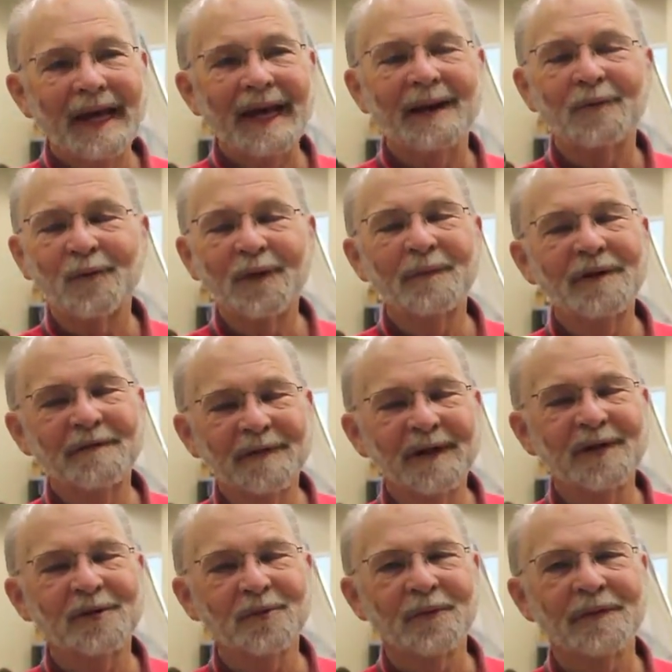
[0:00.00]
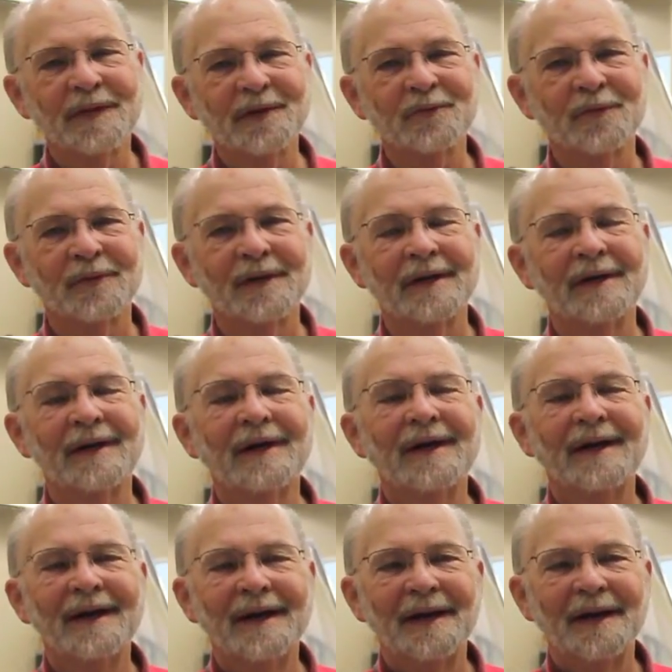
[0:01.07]
And we'll be finished with this one
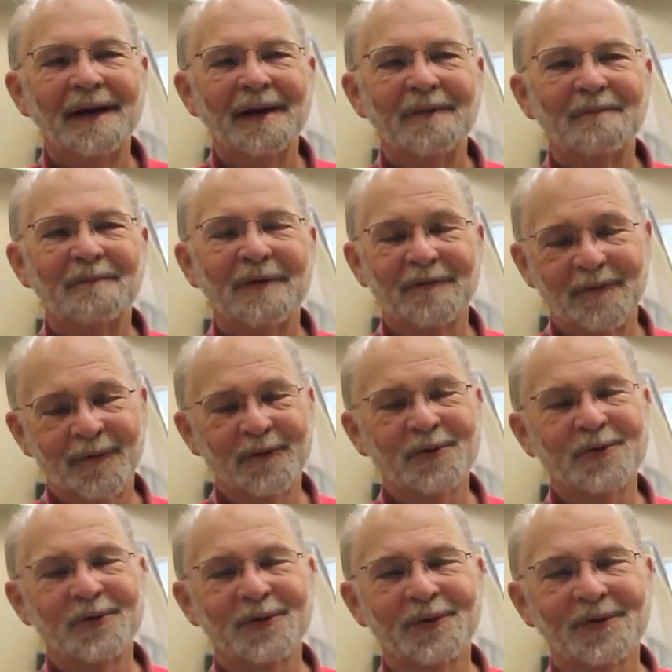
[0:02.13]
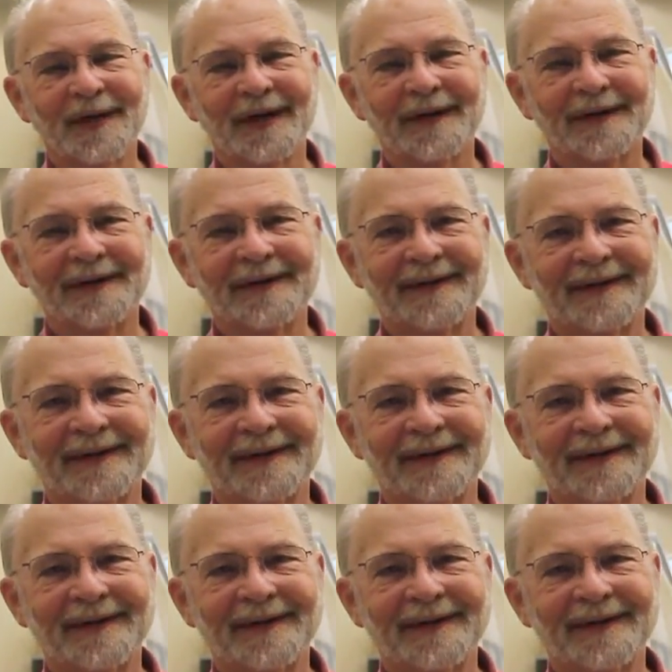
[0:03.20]
before school's out.